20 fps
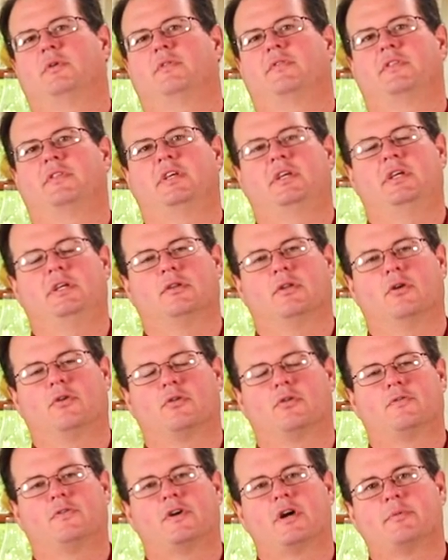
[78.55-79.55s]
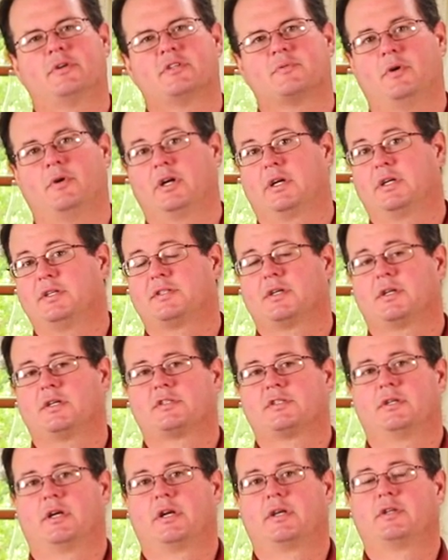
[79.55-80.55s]
of the local farmers markets are
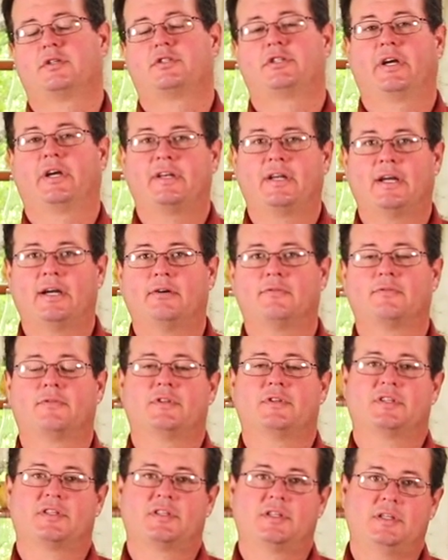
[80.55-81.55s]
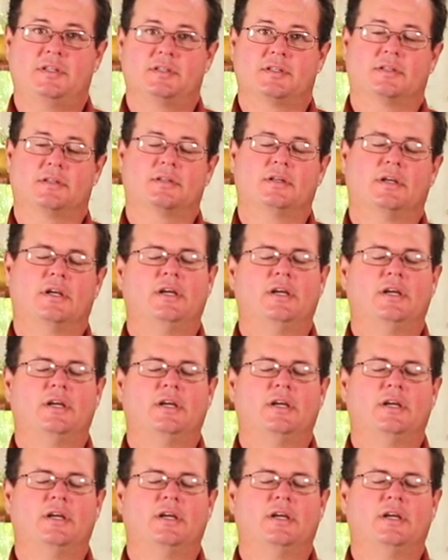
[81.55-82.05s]
starting to shut down for the season.